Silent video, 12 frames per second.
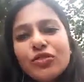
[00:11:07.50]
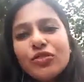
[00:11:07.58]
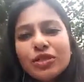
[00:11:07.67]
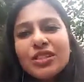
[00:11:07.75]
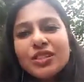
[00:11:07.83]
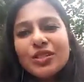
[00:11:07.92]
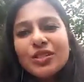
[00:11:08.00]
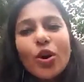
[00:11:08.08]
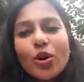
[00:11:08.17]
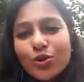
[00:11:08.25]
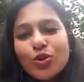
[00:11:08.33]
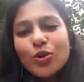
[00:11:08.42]
students, you know,
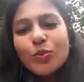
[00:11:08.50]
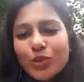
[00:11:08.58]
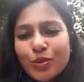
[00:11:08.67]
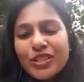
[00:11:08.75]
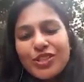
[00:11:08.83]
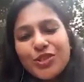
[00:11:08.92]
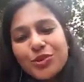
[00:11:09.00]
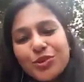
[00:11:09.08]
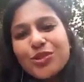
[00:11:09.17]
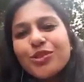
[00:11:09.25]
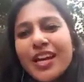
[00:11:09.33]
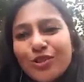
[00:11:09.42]
want to know about new institutes.
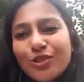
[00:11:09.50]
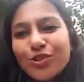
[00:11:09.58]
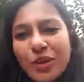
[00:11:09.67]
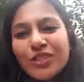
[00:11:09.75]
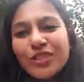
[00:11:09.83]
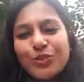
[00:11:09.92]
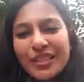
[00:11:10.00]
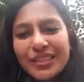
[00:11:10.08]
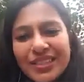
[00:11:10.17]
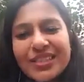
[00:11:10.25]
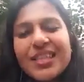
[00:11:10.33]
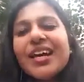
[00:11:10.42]
So thank you so much for doing
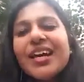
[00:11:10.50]
this.